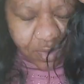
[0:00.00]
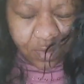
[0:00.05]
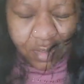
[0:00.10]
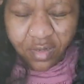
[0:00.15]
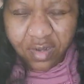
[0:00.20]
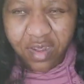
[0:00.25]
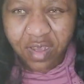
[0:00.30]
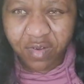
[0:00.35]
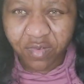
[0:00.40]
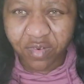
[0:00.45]

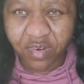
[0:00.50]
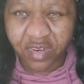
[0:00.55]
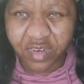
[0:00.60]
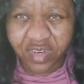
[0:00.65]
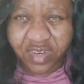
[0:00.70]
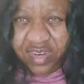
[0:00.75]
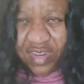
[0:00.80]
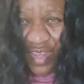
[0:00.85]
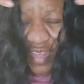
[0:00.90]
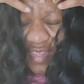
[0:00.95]
not one of
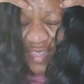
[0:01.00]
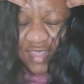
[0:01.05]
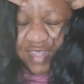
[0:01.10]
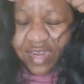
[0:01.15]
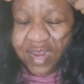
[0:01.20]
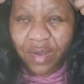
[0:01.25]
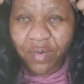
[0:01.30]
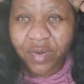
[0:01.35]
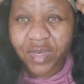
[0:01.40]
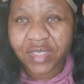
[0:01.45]
the days that
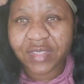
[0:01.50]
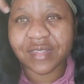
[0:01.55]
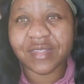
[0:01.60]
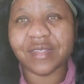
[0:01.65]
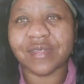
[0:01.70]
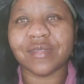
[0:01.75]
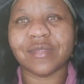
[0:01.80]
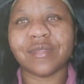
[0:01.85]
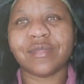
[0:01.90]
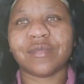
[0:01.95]
I want
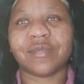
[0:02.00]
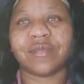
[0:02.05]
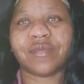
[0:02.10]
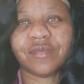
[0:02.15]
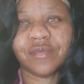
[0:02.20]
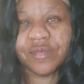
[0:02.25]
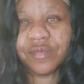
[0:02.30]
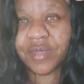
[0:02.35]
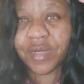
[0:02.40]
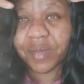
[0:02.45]
to
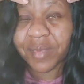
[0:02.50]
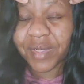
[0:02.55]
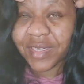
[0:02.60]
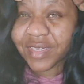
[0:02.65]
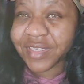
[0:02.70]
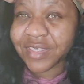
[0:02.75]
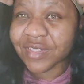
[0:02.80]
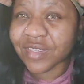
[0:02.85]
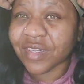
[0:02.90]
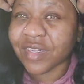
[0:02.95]
wear my
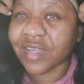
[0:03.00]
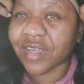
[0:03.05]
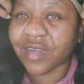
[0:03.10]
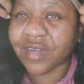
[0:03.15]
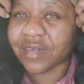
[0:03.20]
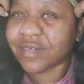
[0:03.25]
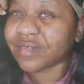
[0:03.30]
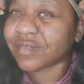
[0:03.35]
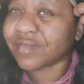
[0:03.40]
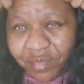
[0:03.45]
natural
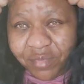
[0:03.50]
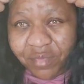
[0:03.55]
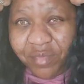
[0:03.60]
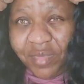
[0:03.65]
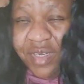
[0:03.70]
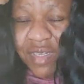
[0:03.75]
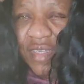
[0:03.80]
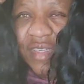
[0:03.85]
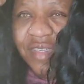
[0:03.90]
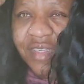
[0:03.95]
hair.
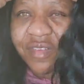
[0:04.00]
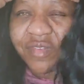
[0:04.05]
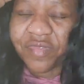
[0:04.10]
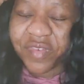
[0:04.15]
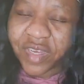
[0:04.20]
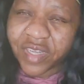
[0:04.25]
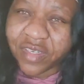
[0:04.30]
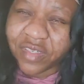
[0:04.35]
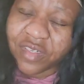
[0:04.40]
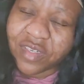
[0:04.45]
But if
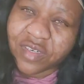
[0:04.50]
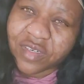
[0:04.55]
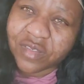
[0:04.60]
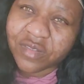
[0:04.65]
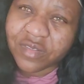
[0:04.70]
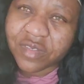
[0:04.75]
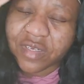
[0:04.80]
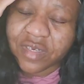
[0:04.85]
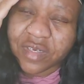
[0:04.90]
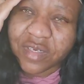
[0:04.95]
I
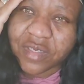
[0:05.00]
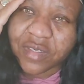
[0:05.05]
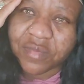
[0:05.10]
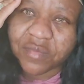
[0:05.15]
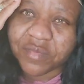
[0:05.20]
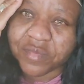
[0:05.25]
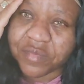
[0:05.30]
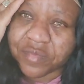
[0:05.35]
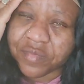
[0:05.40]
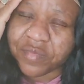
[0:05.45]
don't,
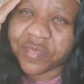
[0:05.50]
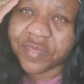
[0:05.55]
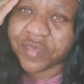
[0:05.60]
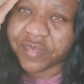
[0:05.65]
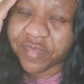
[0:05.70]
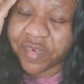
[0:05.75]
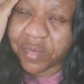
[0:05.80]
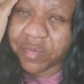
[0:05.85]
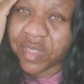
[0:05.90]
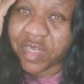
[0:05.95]
I'm
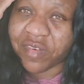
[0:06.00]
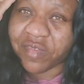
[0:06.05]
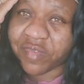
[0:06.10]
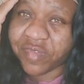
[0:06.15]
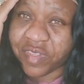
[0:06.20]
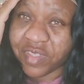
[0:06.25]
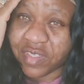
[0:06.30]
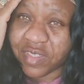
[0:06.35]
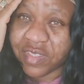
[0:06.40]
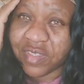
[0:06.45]
not
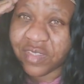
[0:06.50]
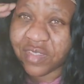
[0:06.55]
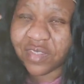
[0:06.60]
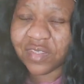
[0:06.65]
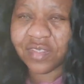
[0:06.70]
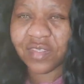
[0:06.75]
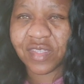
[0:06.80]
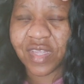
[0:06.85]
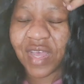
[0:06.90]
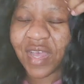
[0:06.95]
feeling this
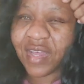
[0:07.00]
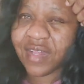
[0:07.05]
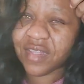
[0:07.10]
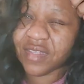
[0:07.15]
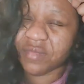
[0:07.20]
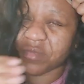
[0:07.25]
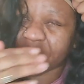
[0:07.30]
style, I'm